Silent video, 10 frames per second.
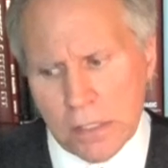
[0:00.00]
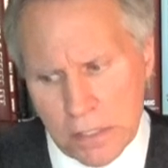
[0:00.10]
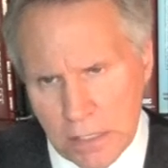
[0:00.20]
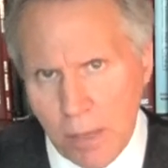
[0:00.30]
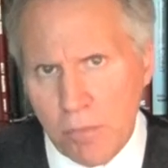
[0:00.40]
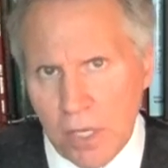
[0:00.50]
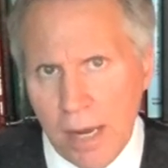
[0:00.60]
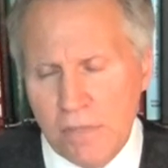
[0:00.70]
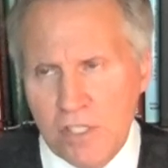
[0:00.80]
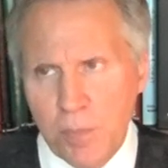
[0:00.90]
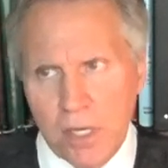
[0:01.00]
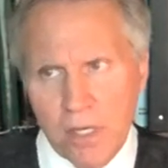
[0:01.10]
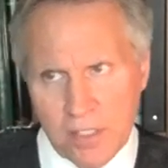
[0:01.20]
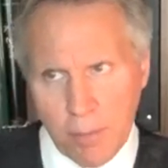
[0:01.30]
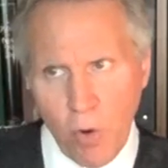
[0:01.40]
Sometimes it's
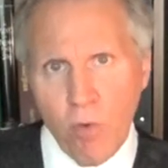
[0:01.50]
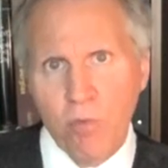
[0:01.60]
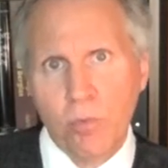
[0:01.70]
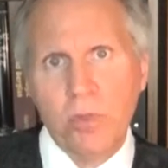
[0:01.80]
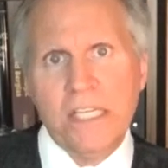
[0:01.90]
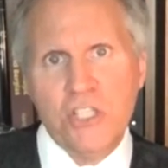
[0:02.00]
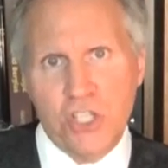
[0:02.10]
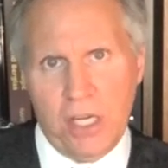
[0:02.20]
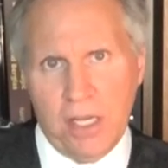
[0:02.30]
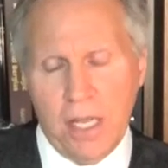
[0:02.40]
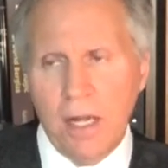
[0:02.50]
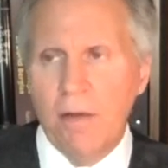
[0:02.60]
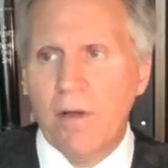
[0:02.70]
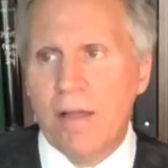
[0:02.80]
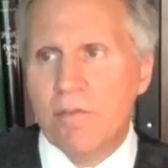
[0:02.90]
because I'm overreaching,
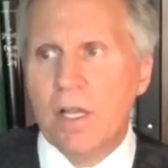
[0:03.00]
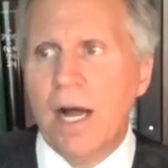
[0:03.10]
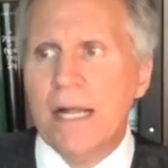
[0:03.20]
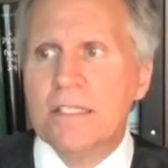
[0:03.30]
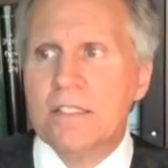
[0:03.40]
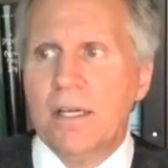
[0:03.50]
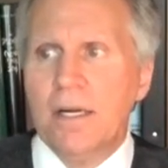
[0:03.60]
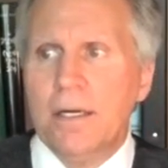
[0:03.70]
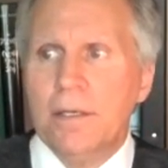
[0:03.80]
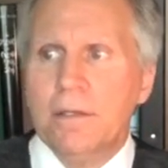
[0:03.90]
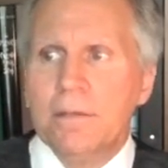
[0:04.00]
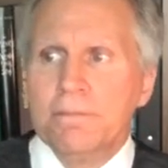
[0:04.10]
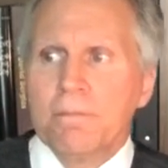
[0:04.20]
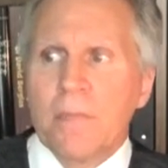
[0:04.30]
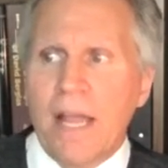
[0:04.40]
and I've
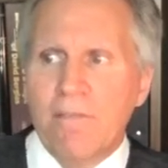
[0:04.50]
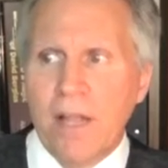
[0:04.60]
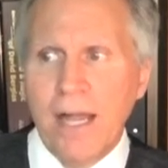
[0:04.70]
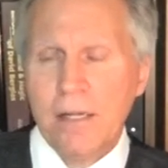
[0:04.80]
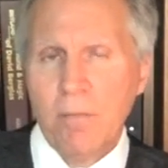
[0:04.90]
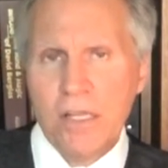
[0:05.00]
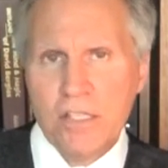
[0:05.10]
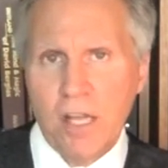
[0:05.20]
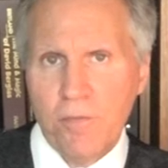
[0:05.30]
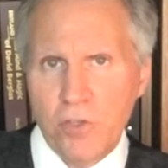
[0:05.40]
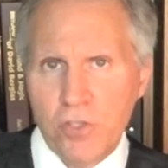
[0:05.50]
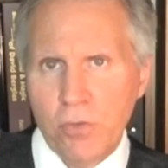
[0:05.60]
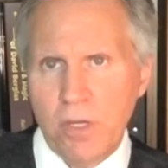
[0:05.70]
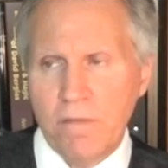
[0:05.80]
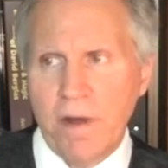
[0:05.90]
gotten myself into
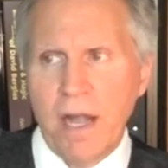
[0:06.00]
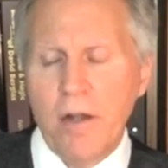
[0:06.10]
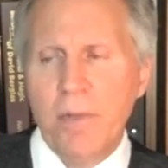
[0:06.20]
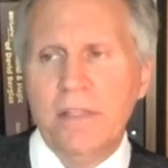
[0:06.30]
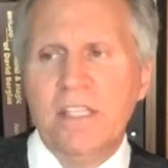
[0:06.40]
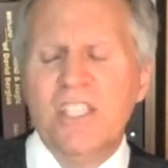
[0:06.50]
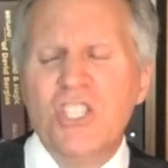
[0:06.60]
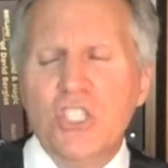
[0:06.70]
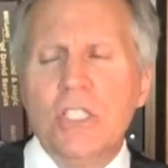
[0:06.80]
an environment that